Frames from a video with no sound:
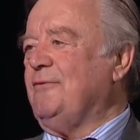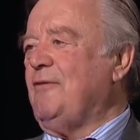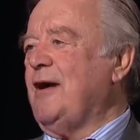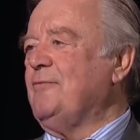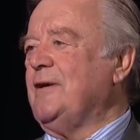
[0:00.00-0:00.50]

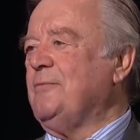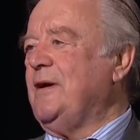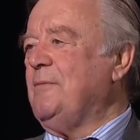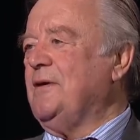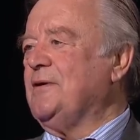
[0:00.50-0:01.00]
right-wing
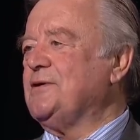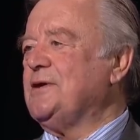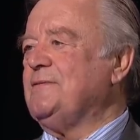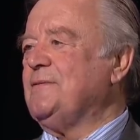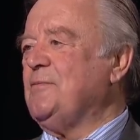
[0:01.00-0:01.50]
people in the
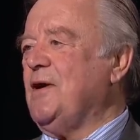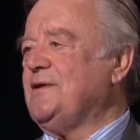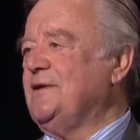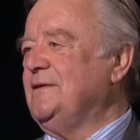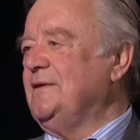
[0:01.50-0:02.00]
Conservative
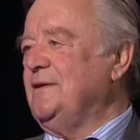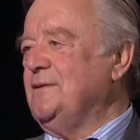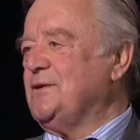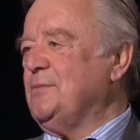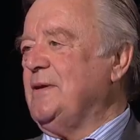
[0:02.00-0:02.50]
Party than there
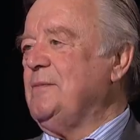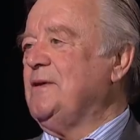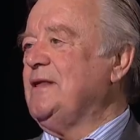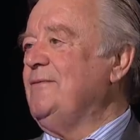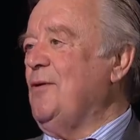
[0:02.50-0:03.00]
used to be,
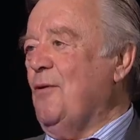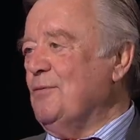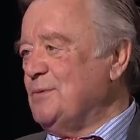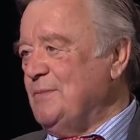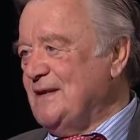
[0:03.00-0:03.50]
but there have
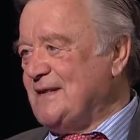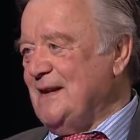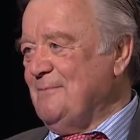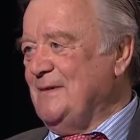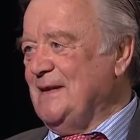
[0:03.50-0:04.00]
always been
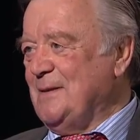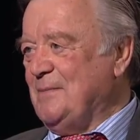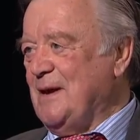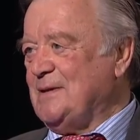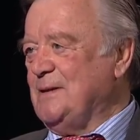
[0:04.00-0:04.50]
some in the
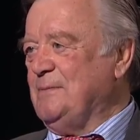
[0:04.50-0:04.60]
party.